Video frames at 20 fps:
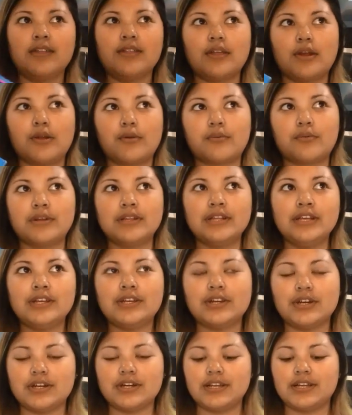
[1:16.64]
they're really
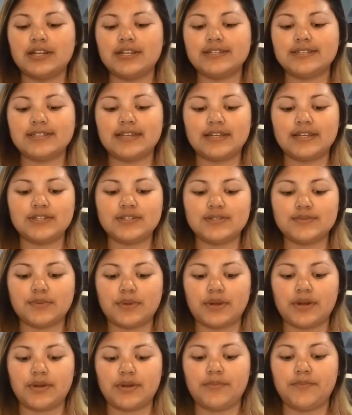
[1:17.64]
good in a sense
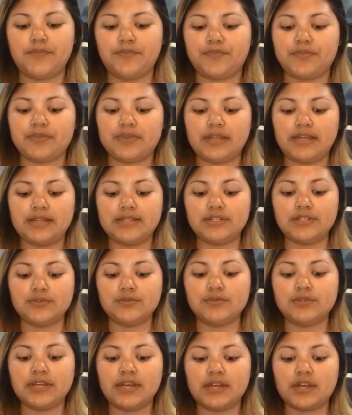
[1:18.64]
where they
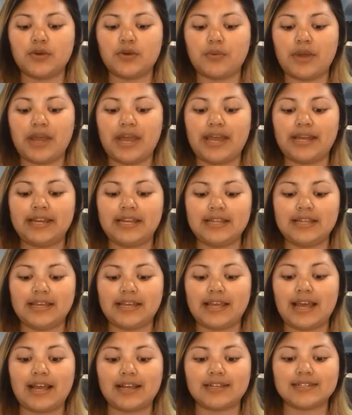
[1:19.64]
do take away any like
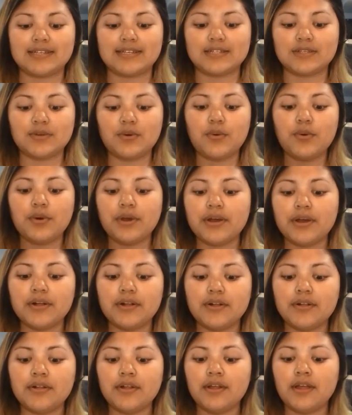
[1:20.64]
excess
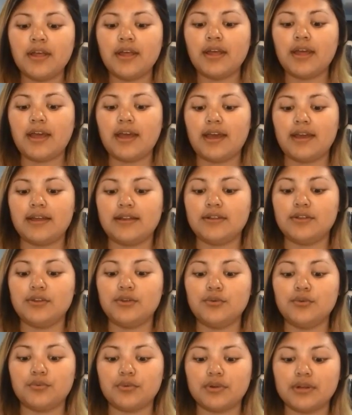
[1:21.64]
oil, and
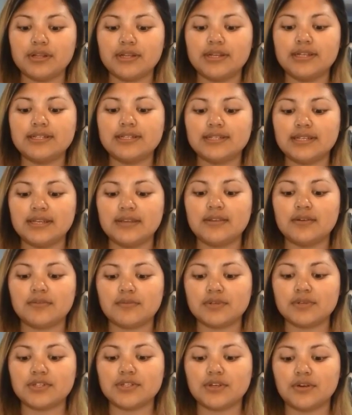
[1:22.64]
you really see the
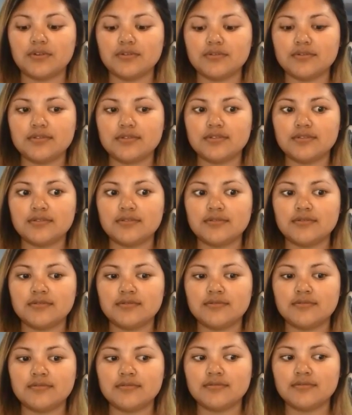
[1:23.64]
results
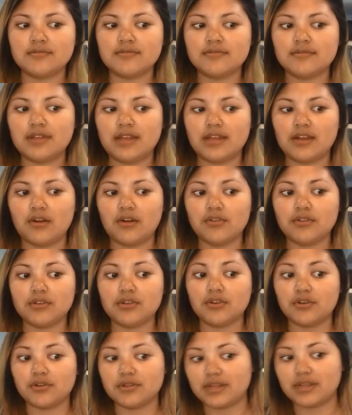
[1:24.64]
and all the
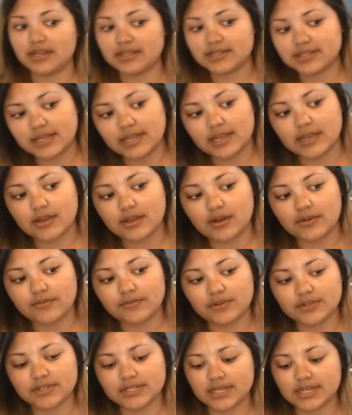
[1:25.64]
dirt that it's taking off
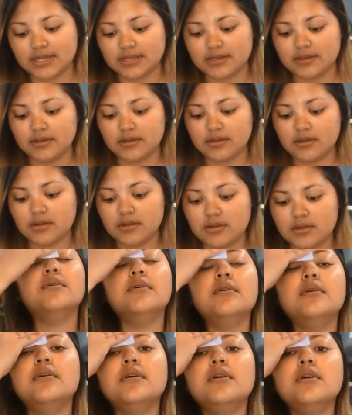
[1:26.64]
your skin. So
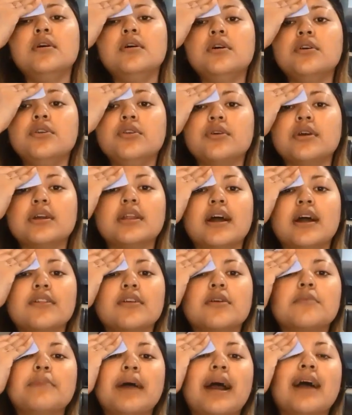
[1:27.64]
you can
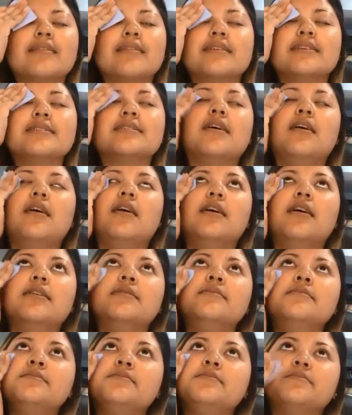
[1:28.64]
either pat this
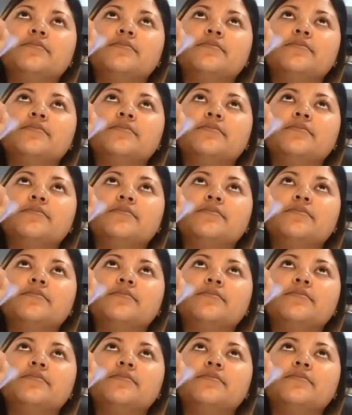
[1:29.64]
on